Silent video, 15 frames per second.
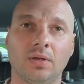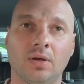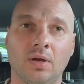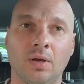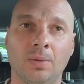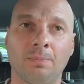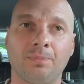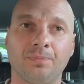
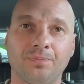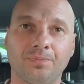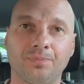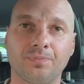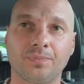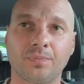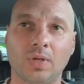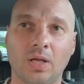
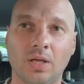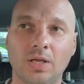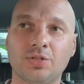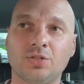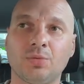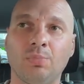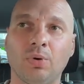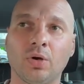
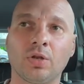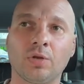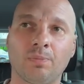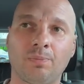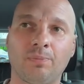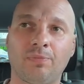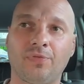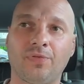Unless you bought it
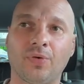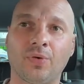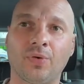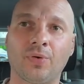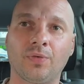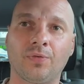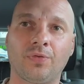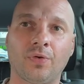
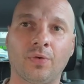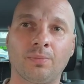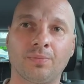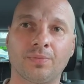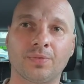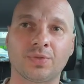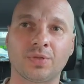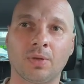from
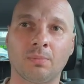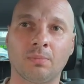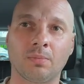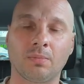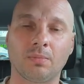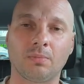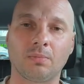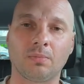some
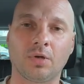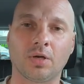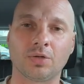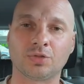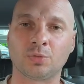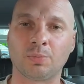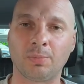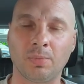car
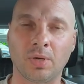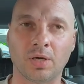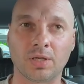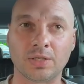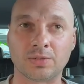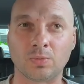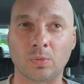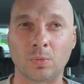
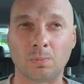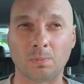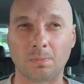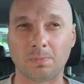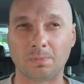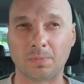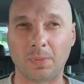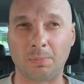supermarkets,
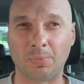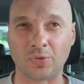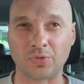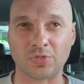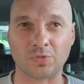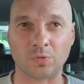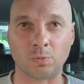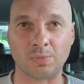the
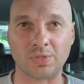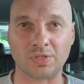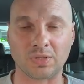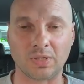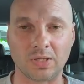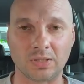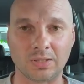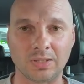process will be
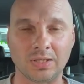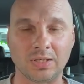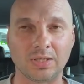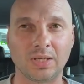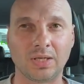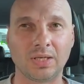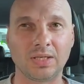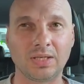slightly
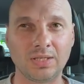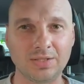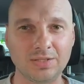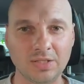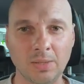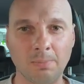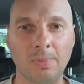easier.